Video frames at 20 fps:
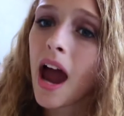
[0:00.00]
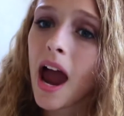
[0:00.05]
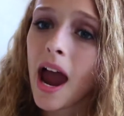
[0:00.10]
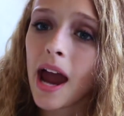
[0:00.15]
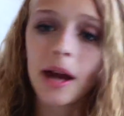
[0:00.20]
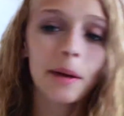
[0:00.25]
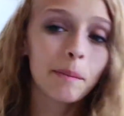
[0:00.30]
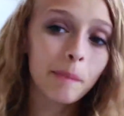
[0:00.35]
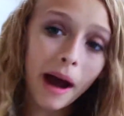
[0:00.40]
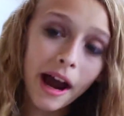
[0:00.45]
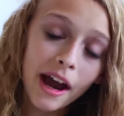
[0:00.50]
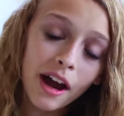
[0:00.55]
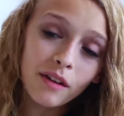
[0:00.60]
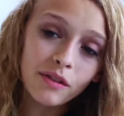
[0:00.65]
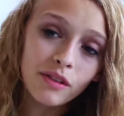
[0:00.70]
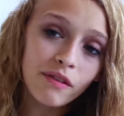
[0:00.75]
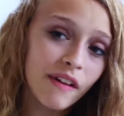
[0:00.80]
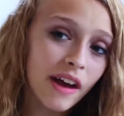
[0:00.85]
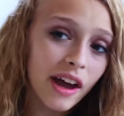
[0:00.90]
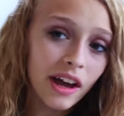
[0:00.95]
and buy
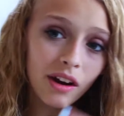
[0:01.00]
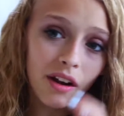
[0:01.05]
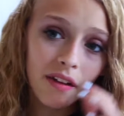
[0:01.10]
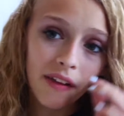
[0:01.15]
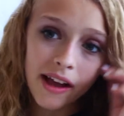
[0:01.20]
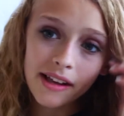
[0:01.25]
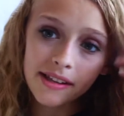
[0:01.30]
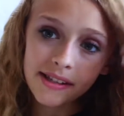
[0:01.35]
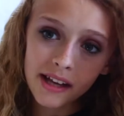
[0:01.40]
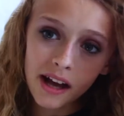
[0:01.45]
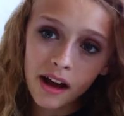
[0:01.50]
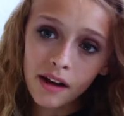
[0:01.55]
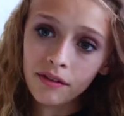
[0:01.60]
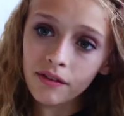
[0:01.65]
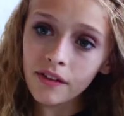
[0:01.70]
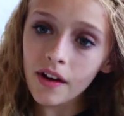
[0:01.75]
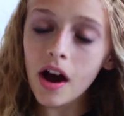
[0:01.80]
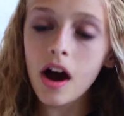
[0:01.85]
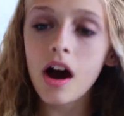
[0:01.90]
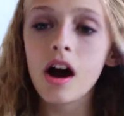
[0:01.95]
off of it and all that
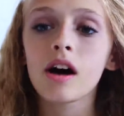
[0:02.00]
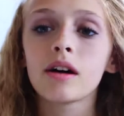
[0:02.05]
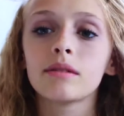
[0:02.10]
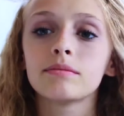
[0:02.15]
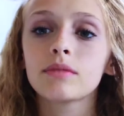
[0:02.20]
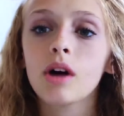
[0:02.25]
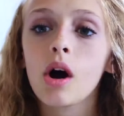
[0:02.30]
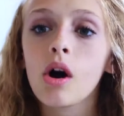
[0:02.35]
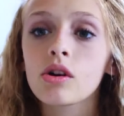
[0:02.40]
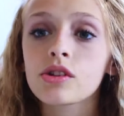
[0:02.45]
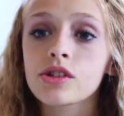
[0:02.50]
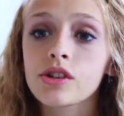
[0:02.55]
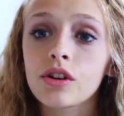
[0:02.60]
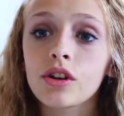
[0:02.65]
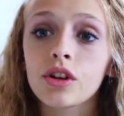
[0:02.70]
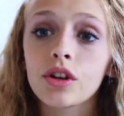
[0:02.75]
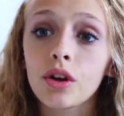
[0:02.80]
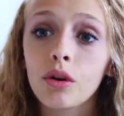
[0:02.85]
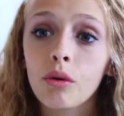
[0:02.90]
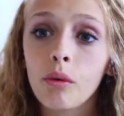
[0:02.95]
stuff. Also,
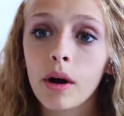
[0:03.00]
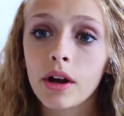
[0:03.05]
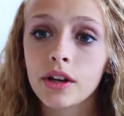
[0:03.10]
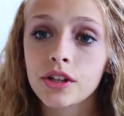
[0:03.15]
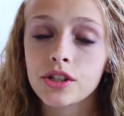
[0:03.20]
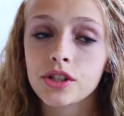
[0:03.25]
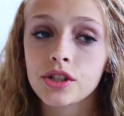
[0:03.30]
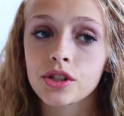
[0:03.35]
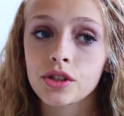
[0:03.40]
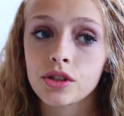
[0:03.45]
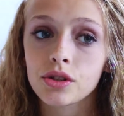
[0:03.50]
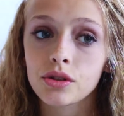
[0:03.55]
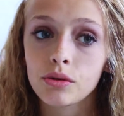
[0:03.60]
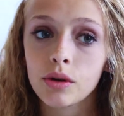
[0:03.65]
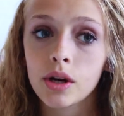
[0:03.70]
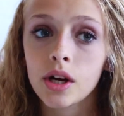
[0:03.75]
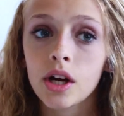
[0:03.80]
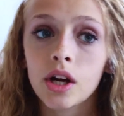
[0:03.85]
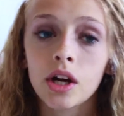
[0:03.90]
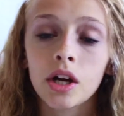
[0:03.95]
you want
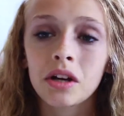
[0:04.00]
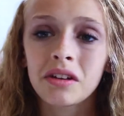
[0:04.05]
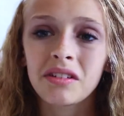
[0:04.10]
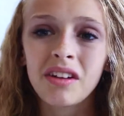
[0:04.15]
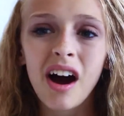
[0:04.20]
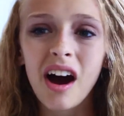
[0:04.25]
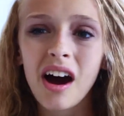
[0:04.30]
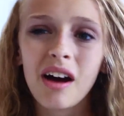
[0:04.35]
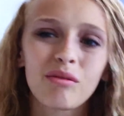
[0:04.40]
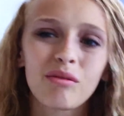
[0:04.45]
to not